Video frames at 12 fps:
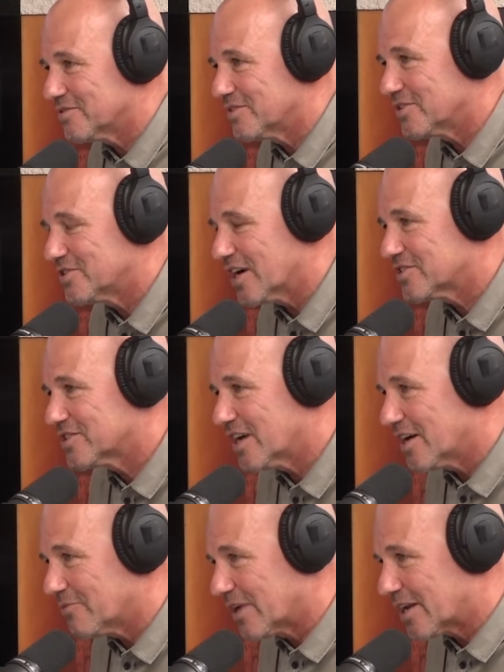The judge
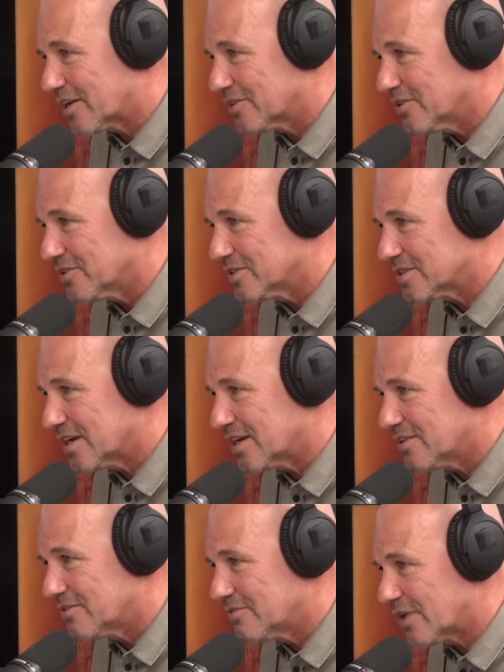recognised
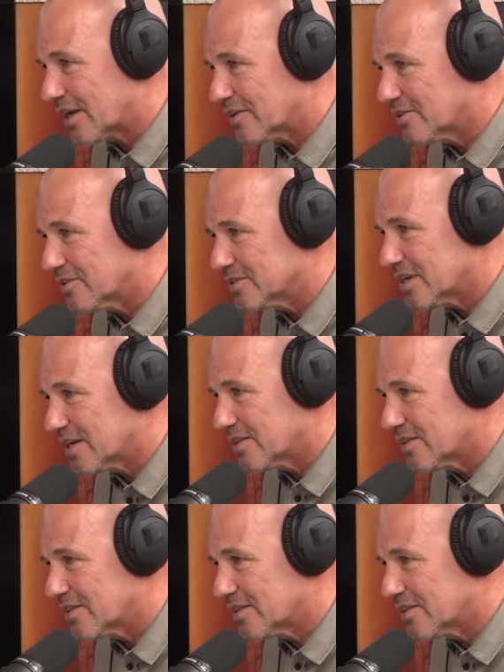that.